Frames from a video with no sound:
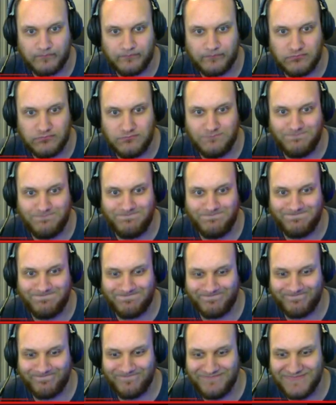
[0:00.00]

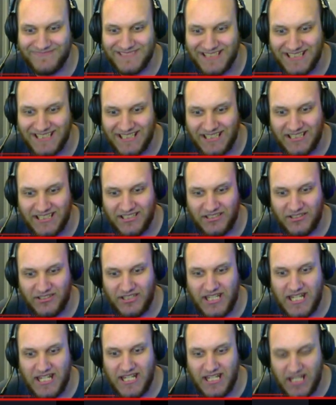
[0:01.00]
He
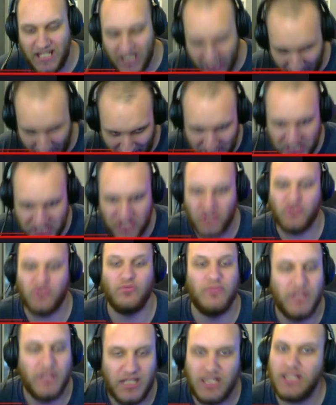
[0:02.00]
got you.
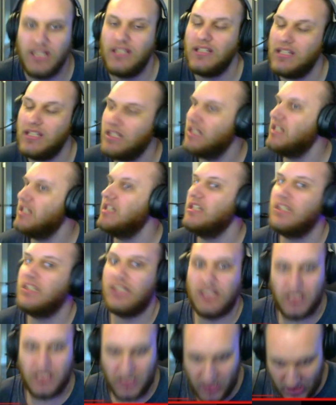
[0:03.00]
He
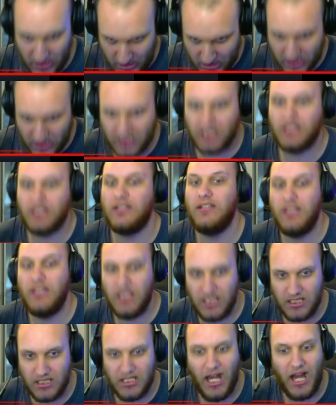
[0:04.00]

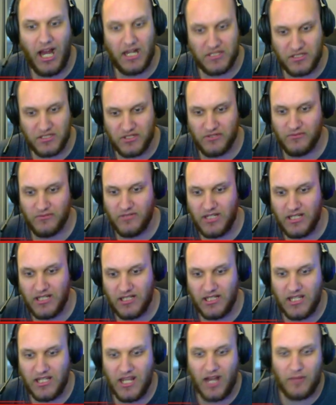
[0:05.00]
got you.
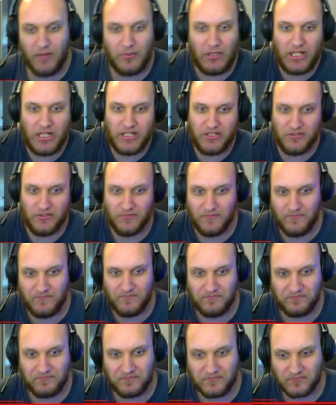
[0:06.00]
He outplayed you.
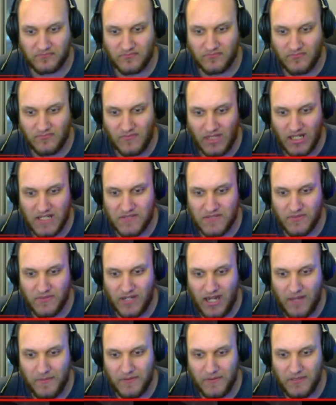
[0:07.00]
That's what
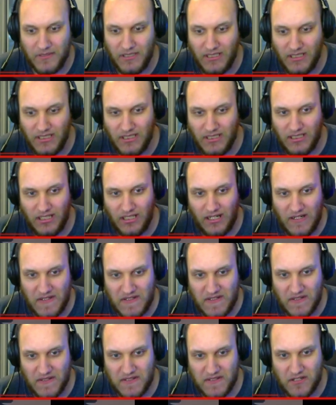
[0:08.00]
happened.
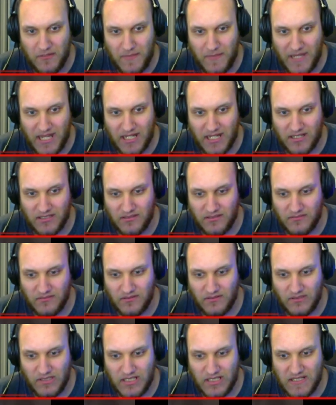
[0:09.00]
So let's go back,
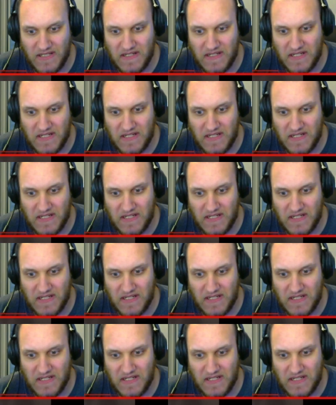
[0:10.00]
look at this